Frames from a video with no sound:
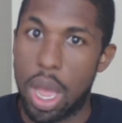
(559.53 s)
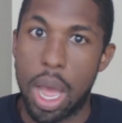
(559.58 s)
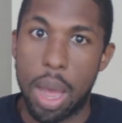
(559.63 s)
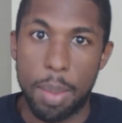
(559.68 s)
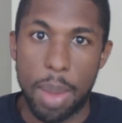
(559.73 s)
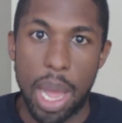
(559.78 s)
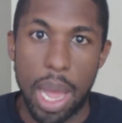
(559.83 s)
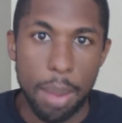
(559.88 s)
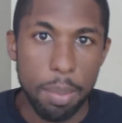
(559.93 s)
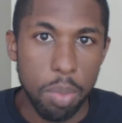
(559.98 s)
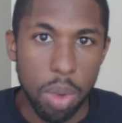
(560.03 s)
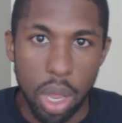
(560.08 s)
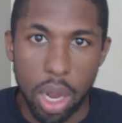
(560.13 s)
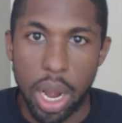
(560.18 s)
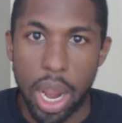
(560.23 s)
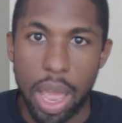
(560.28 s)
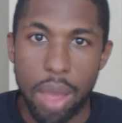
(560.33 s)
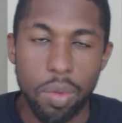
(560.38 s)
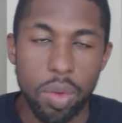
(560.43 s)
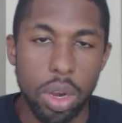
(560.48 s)
I'm
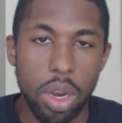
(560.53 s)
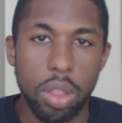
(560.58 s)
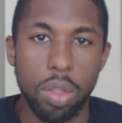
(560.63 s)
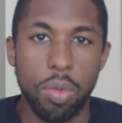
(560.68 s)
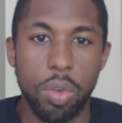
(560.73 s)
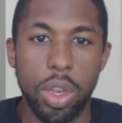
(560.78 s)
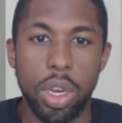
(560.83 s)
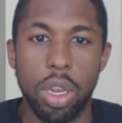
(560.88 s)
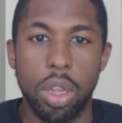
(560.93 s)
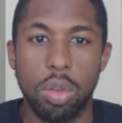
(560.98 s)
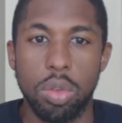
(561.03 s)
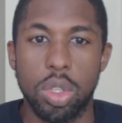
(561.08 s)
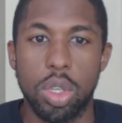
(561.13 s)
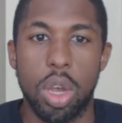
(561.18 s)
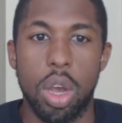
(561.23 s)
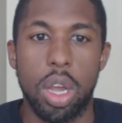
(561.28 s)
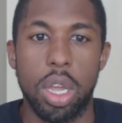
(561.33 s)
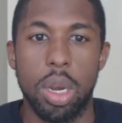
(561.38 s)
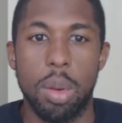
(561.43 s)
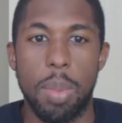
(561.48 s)
going to have another video
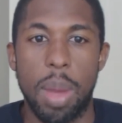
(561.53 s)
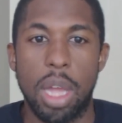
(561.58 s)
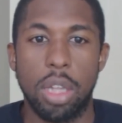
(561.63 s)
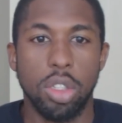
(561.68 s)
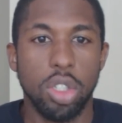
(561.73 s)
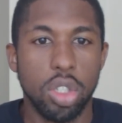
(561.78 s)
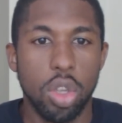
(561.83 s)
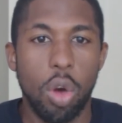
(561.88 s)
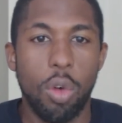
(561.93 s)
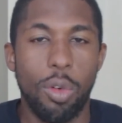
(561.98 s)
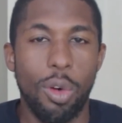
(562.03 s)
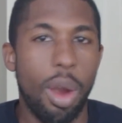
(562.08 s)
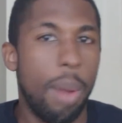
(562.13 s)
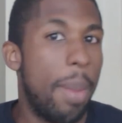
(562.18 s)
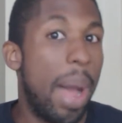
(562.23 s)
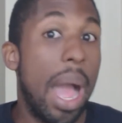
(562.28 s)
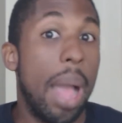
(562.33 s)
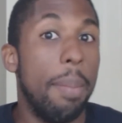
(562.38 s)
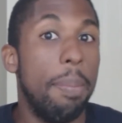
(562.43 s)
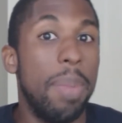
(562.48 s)
talking about just overall
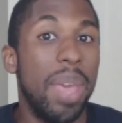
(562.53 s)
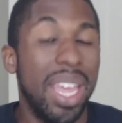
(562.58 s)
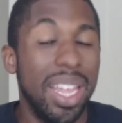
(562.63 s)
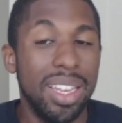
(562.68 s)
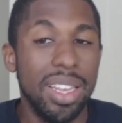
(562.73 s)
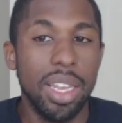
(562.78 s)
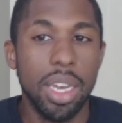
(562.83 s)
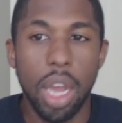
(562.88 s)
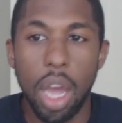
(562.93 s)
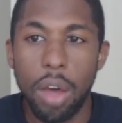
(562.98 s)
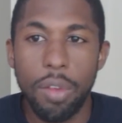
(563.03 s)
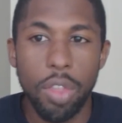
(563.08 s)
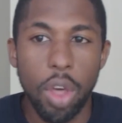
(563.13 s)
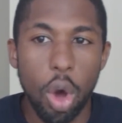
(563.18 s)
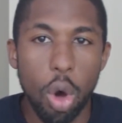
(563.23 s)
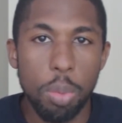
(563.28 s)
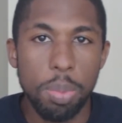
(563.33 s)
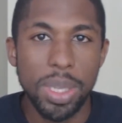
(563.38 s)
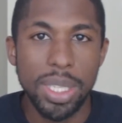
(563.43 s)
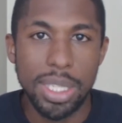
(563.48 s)
my opinion of the
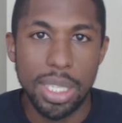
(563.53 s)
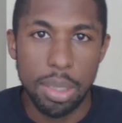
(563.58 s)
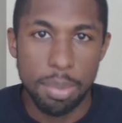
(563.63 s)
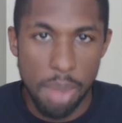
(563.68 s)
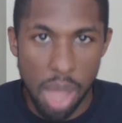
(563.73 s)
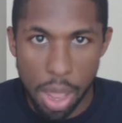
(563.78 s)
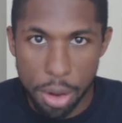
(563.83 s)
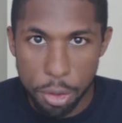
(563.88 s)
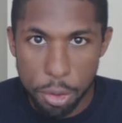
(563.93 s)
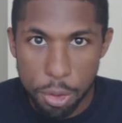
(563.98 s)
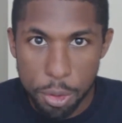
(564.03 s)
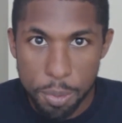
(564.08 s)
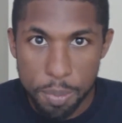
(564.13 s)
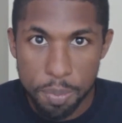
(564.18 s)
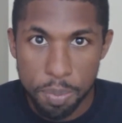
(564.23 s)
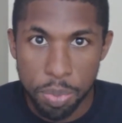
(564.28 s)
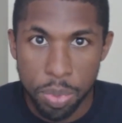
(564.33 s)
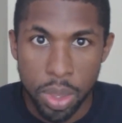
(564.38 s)
OPT model